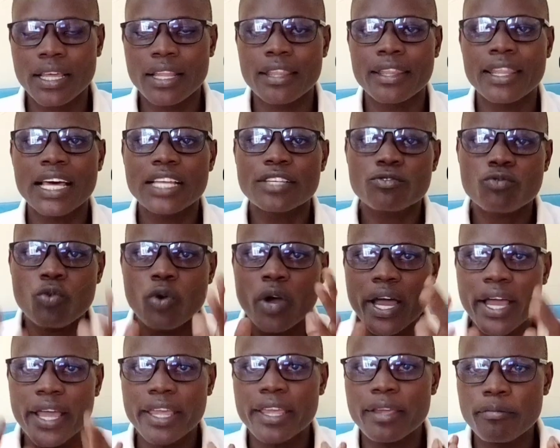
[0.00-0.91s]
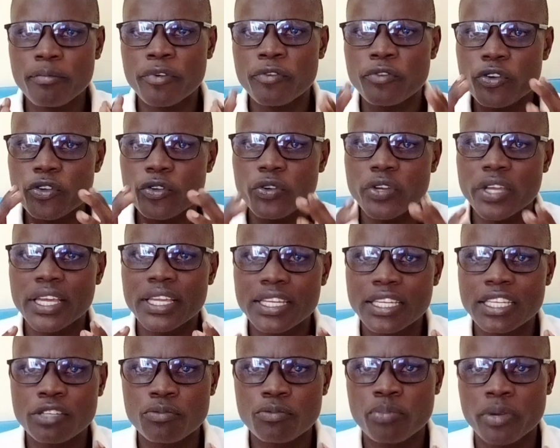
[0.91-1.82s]
That's why before you
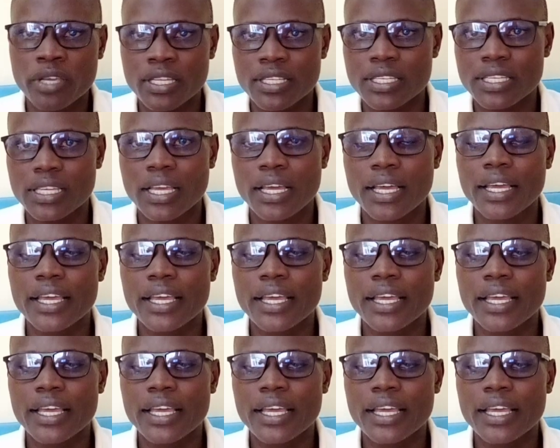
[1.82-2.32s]
get specs,